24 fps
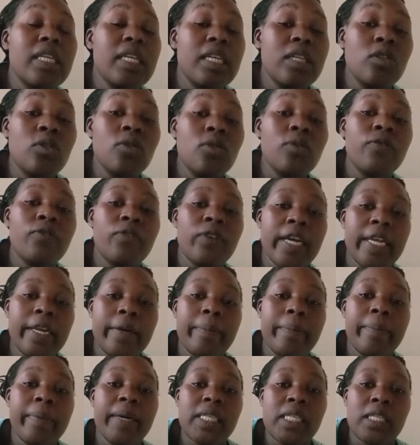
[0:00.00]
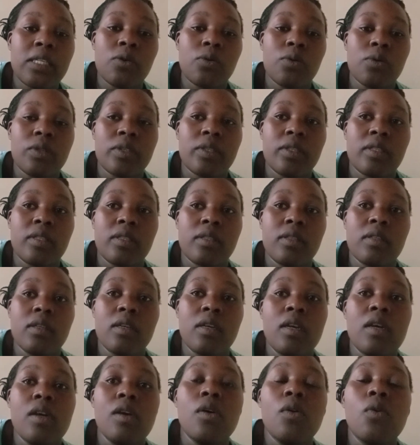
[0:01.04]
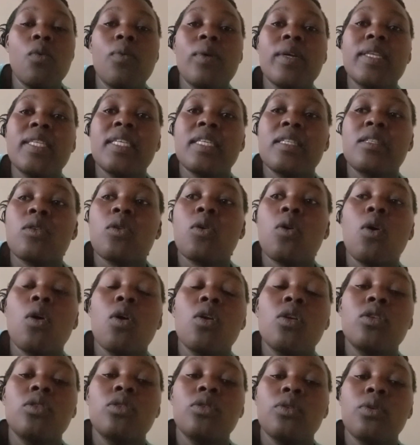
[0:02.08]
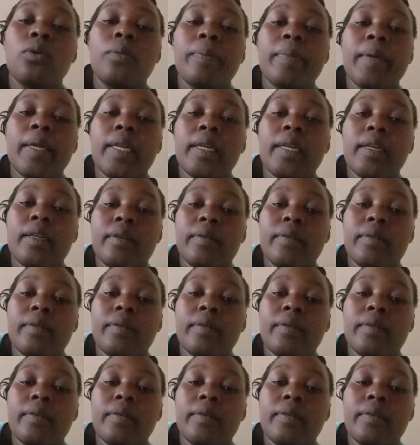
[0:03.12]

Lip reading: into fine particles, which is called raw mill.